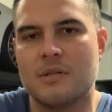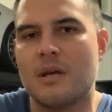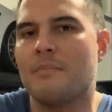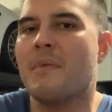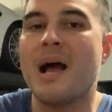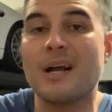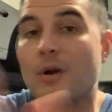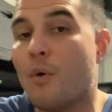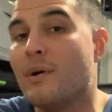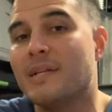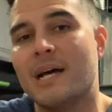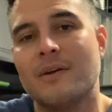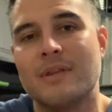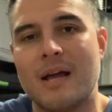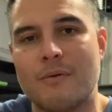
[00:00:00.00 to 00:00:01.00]
I'm not going
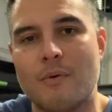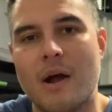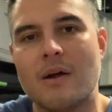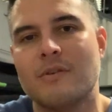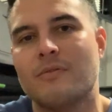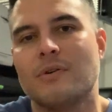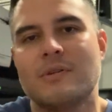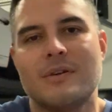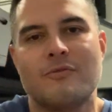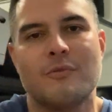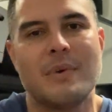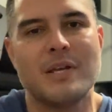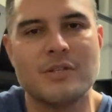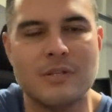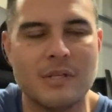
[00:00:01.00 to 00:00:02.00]
down that route of all the
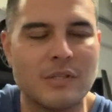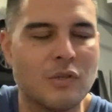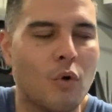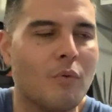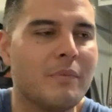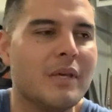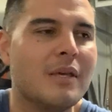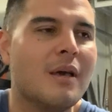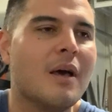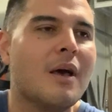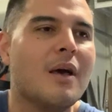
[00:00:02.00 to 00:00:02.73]
information he told me.